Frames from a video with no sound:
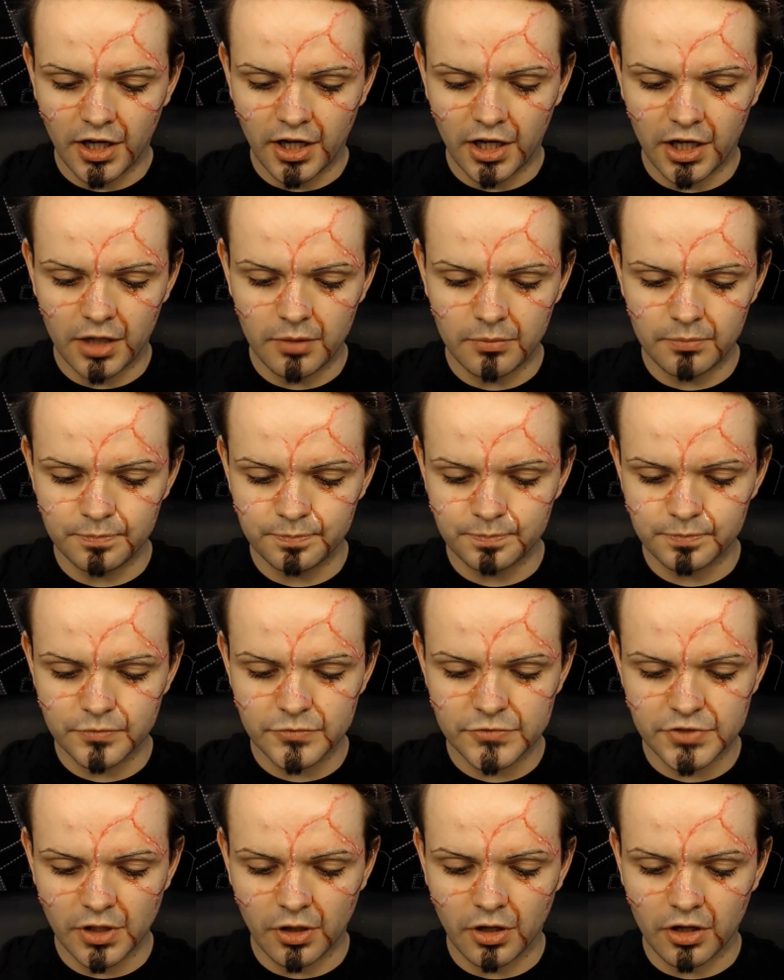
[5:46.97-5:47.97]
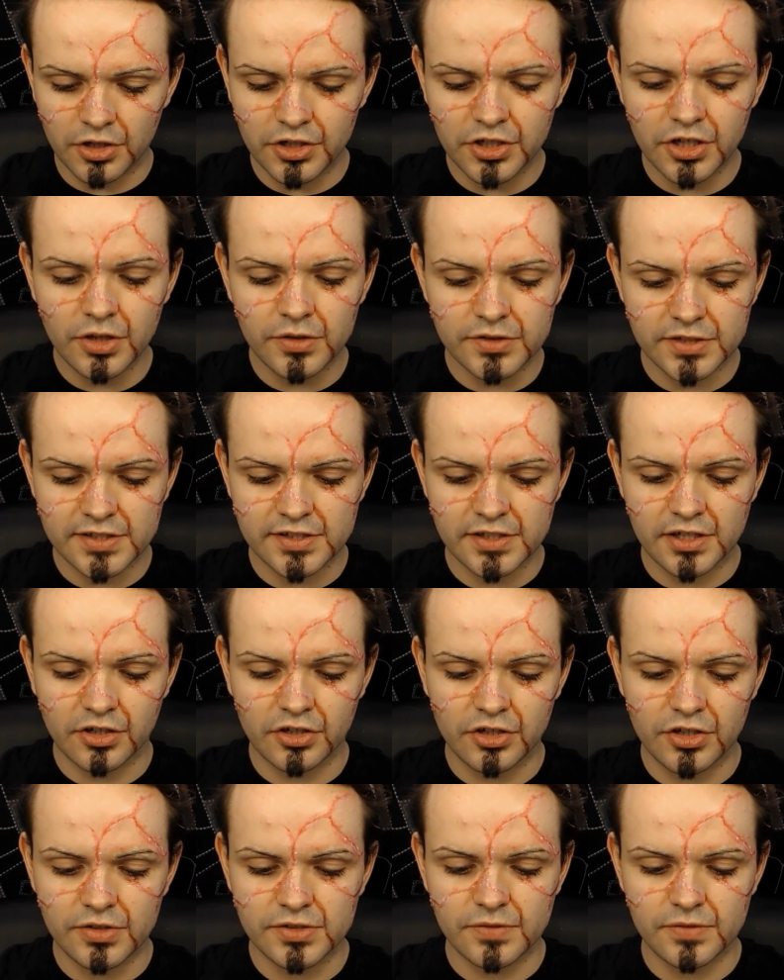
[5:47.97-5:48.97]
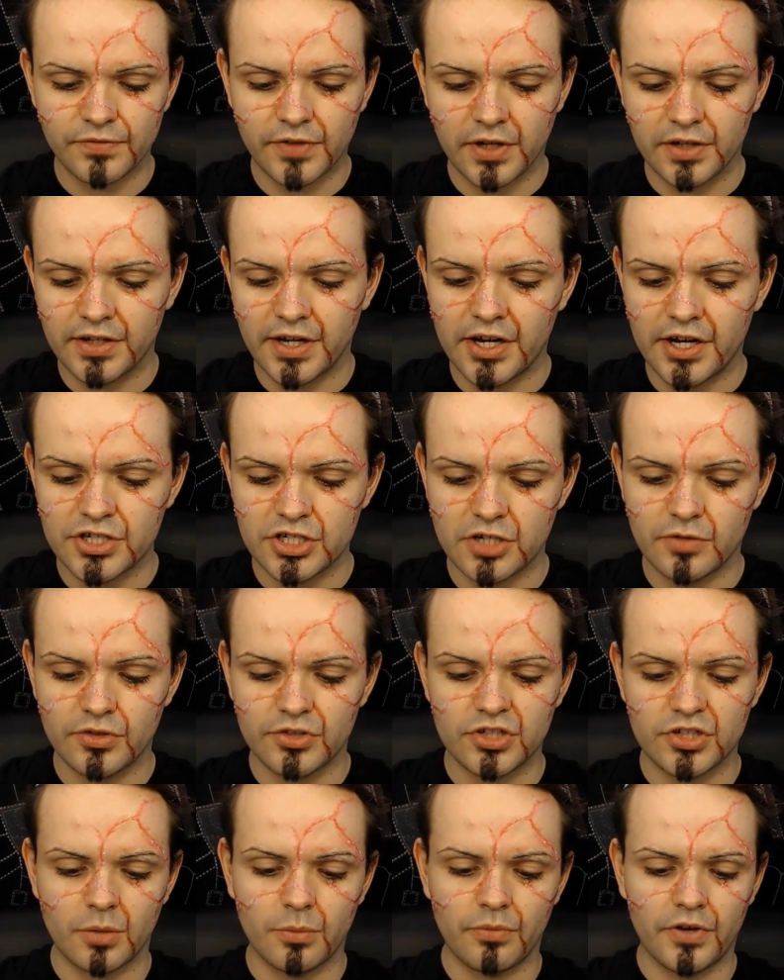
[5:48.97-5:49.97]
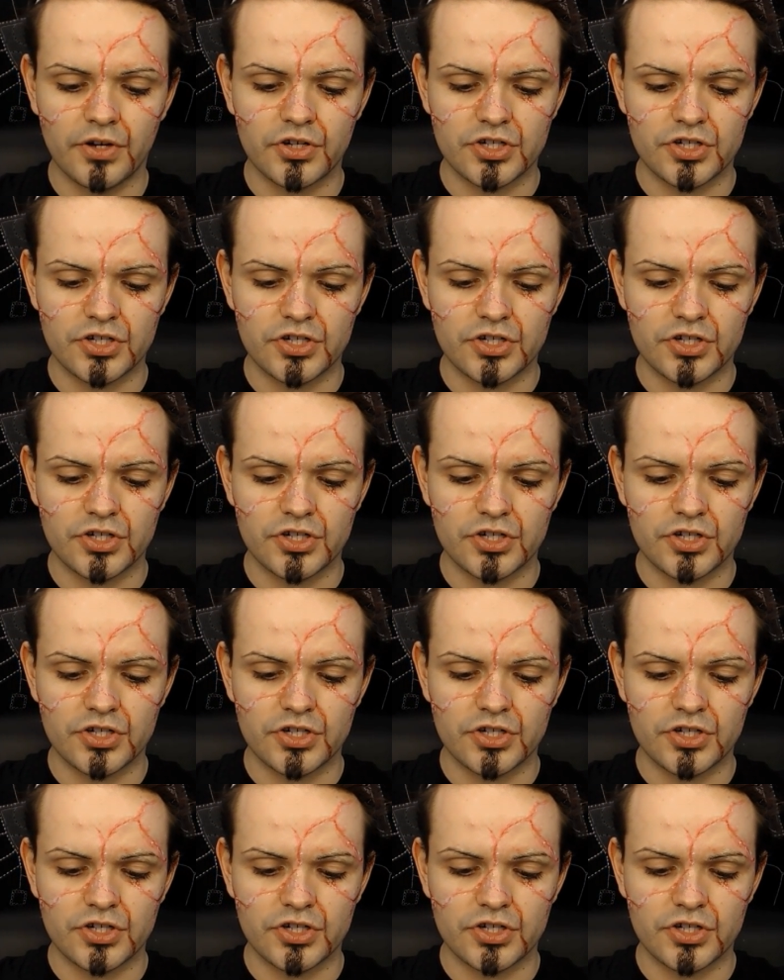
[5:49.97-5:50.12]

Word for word: Um, so I'm going to use this, and I'm going to use some foundation over the top